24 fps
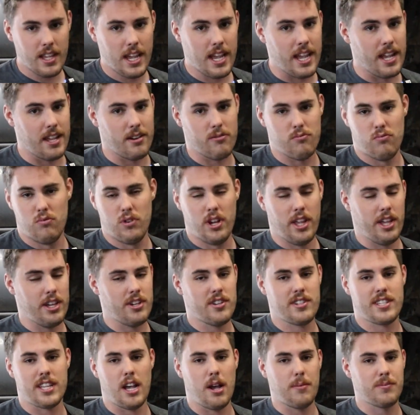It really
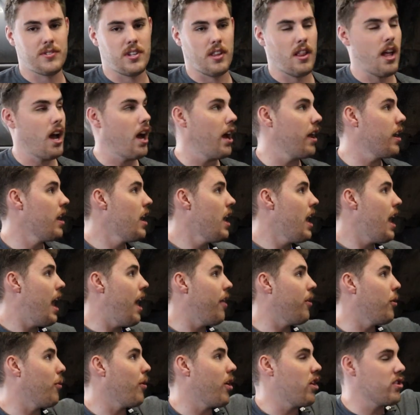just helps a lot.
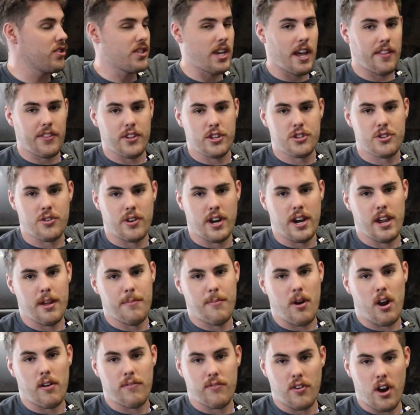And then we also have the
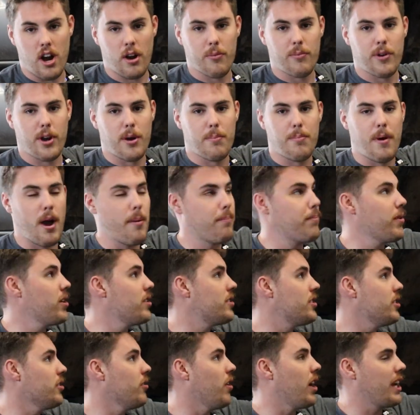trim, our front rear bumper
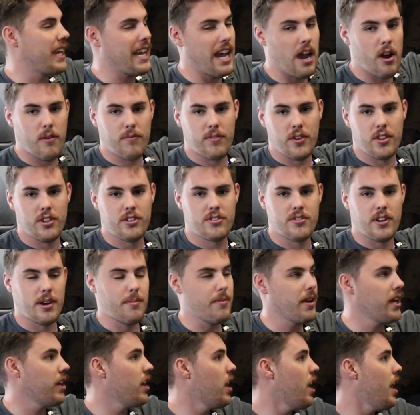to account for the
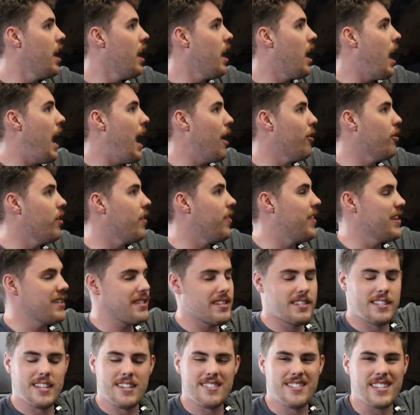trimming.
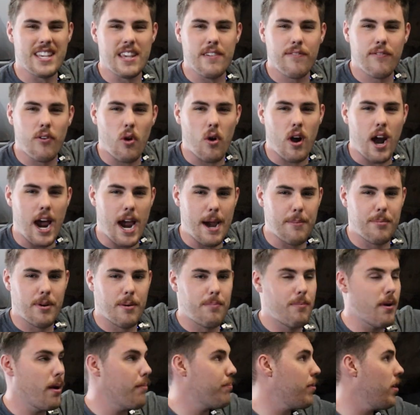This is a C4
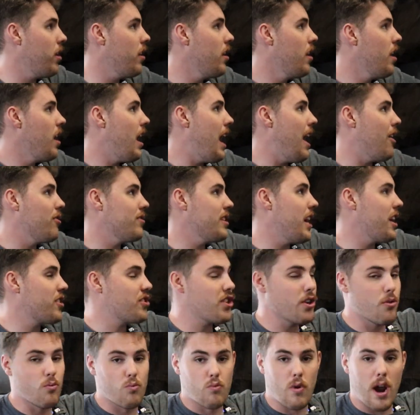hybrid bumper. I was
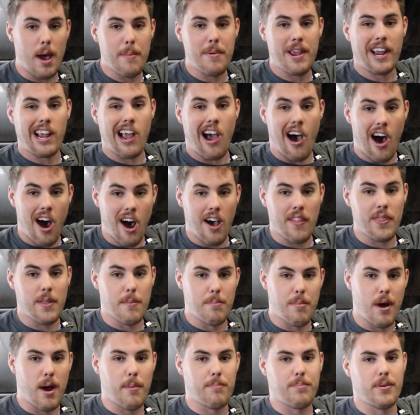actually rubbing on the
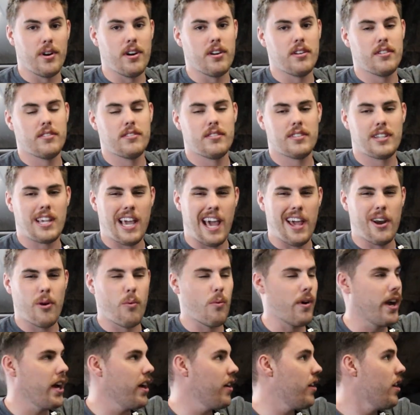bumper, kind
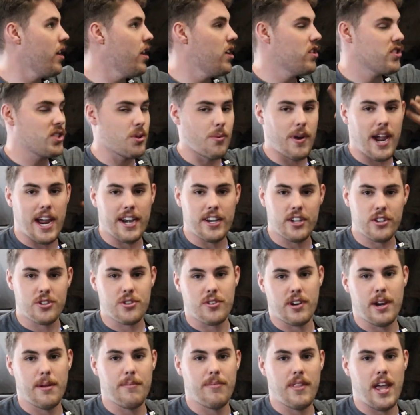of weird. So we had to
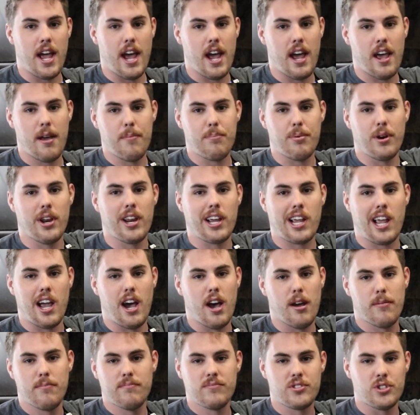trim that and put a
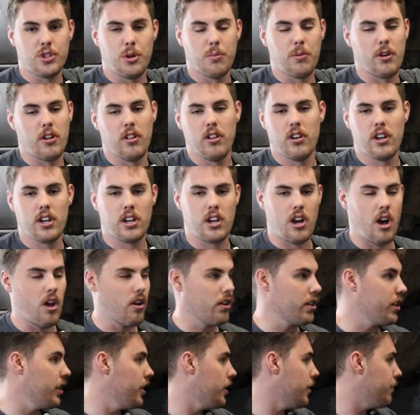cup, super glue it, call
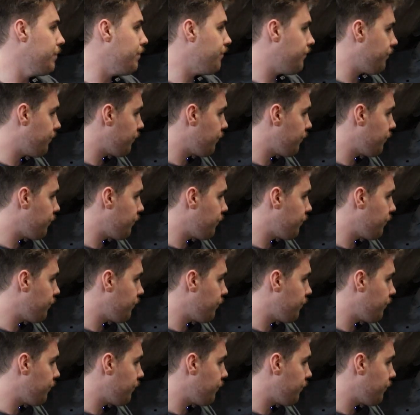it good.